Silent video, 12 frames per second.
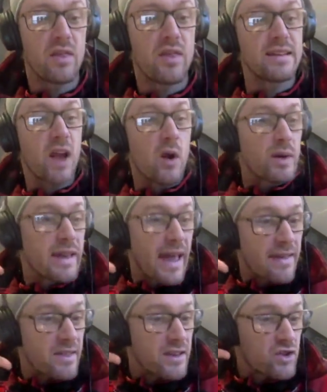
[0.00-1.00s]
they don't
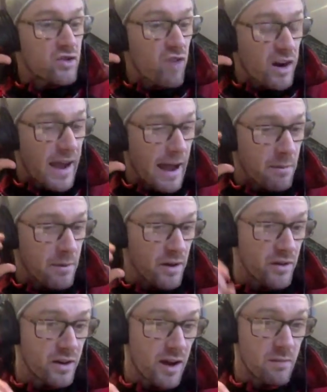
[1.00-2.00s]
get the drug
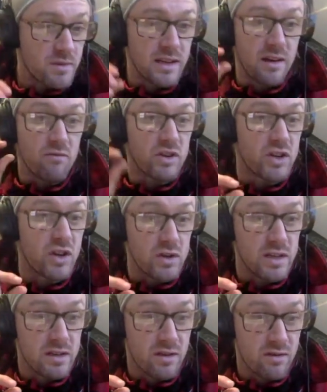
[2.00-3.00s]
cabinet that comes in and
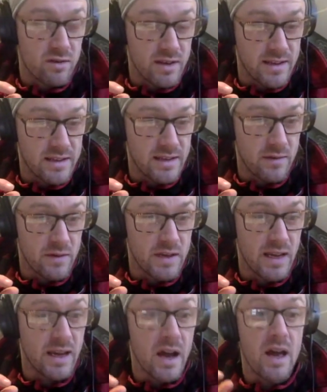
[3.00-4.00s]
reduces
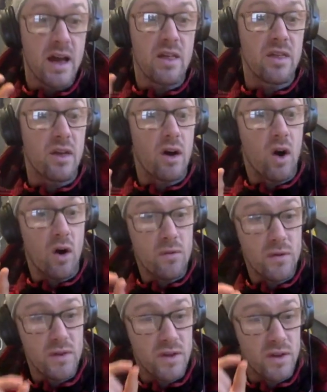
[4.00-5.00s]
sensitivity.
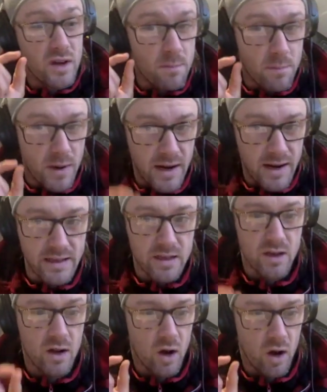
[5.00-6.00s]
Often the
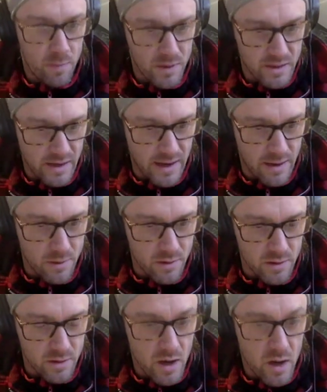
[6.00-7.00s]
complete opposite
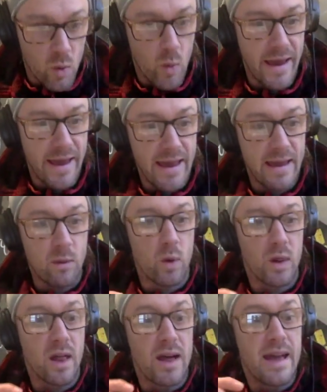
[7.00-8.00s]
happens, where it
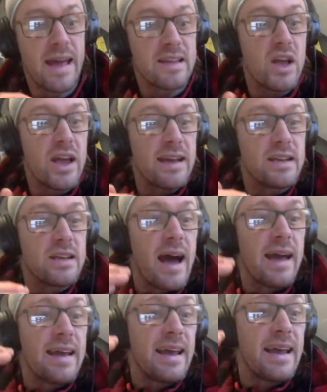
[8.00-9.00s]
will
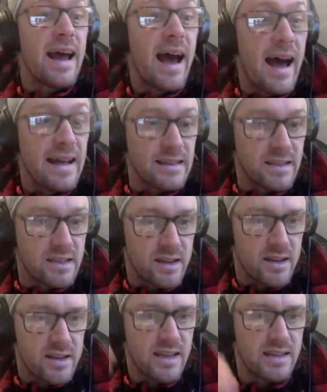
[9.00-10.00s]

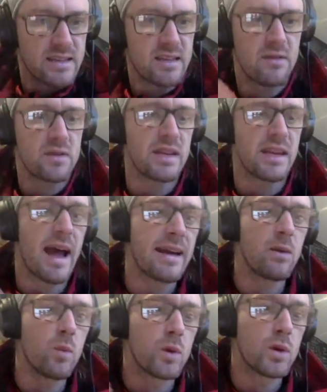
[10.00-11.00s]
enhance sensitivity
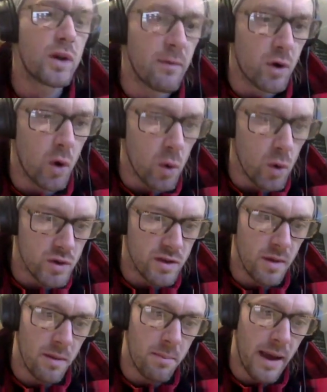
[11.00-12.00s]
and it will cause
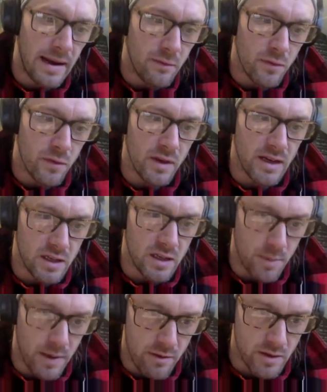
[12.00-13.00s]
them a painful
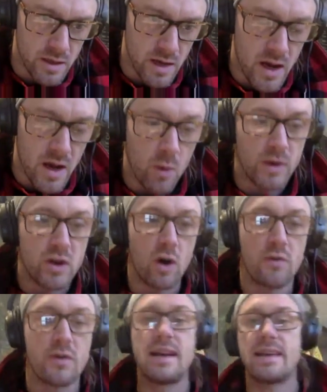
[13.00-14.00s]
experience, which
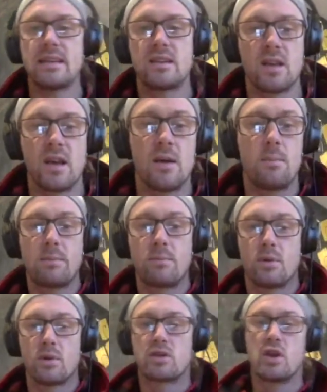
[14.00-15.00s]
often leads
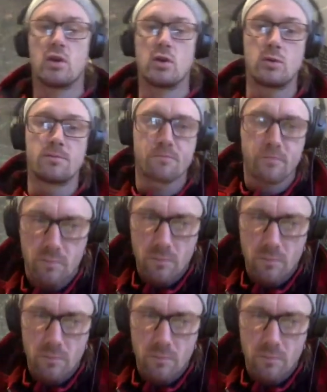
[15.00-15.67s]
people to,